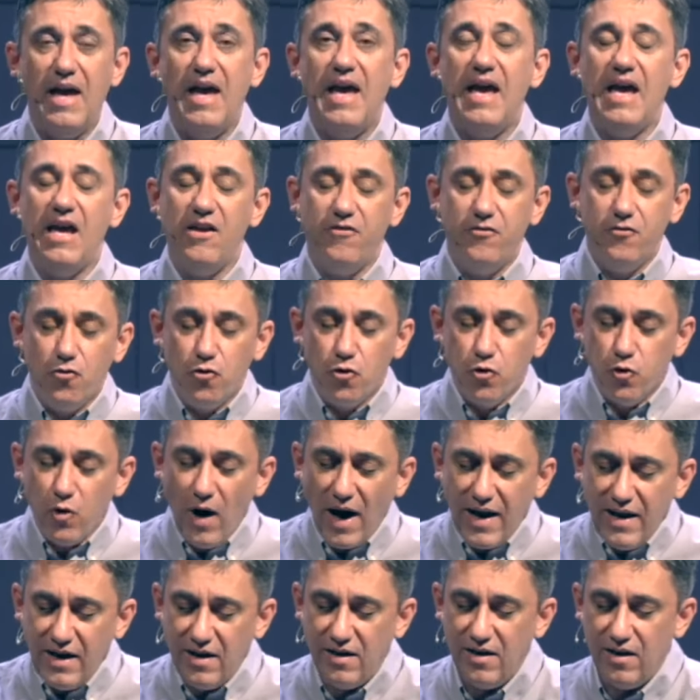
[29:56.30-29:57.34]
is
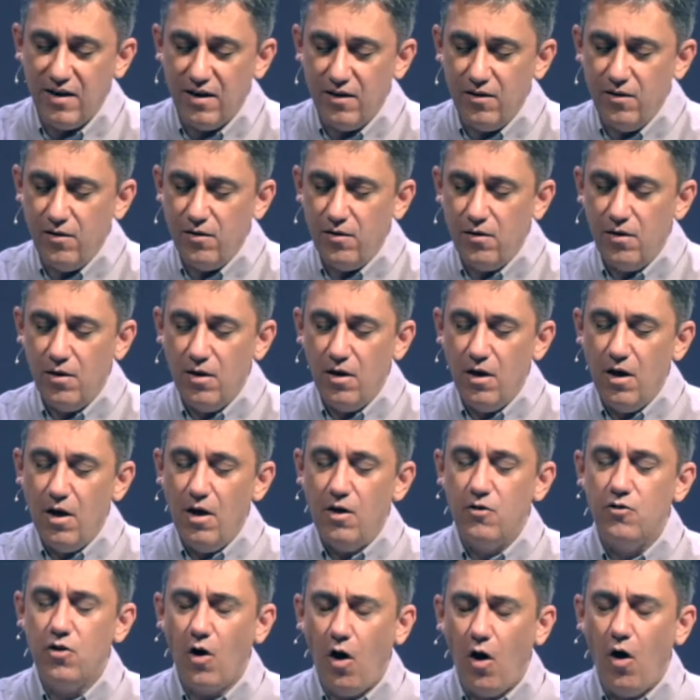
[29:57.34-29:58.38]
credited
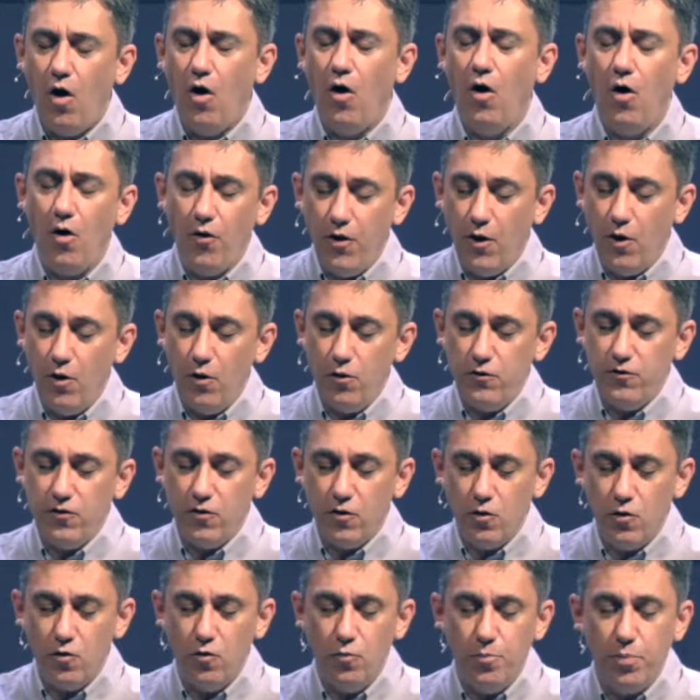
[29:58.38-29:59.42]
to all those who